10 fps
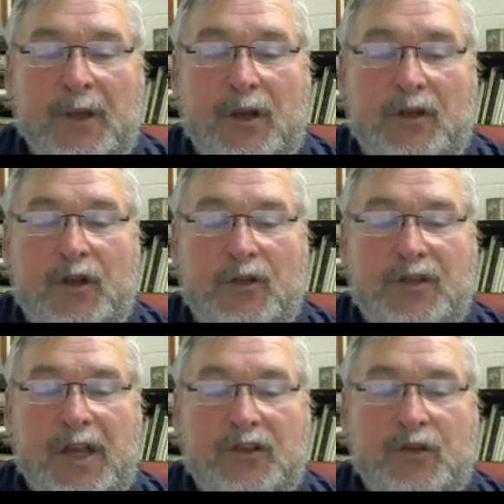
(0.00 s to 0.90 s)
2
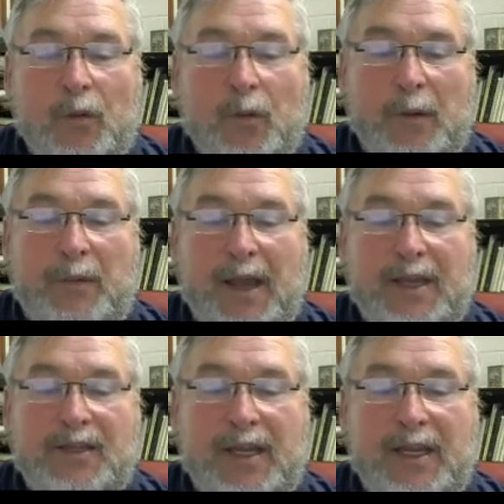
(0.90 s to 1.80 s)
sensors were
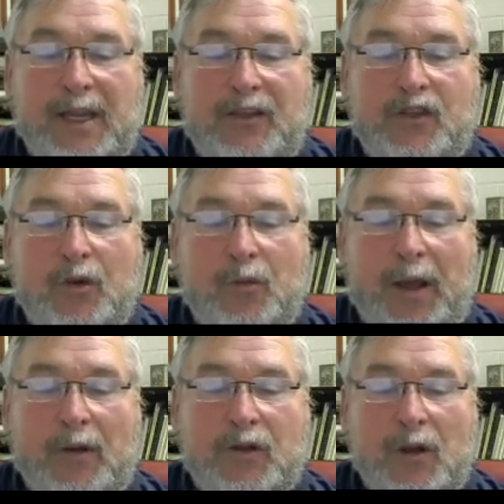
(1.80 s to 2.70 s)
placed in each of the
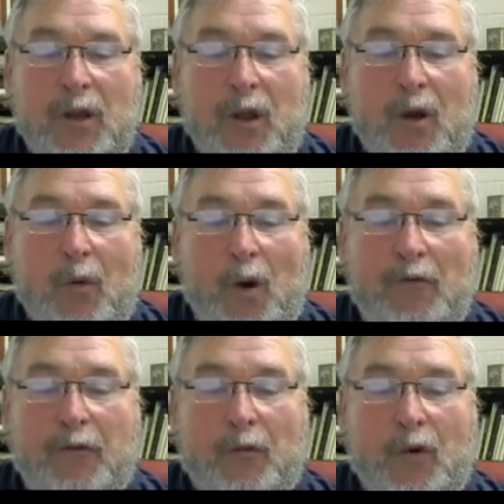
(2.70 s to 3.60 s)
wells,
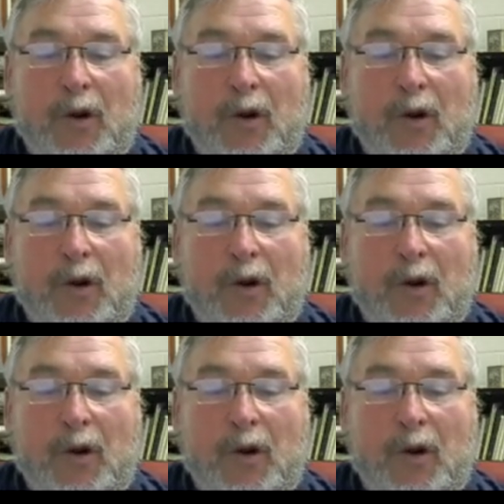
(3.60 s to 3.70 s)
1 for water